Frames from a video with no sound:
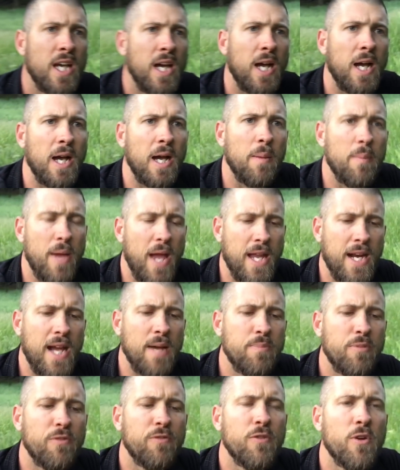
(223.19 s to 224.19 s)
And I
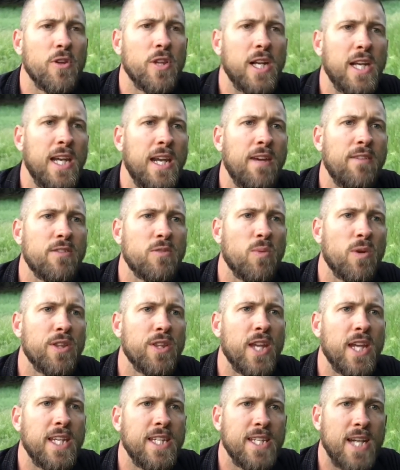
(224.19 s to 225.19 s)
prefer the leaves when
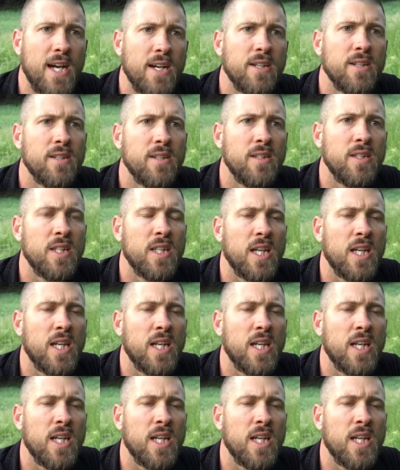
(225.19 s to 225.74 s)
they're young.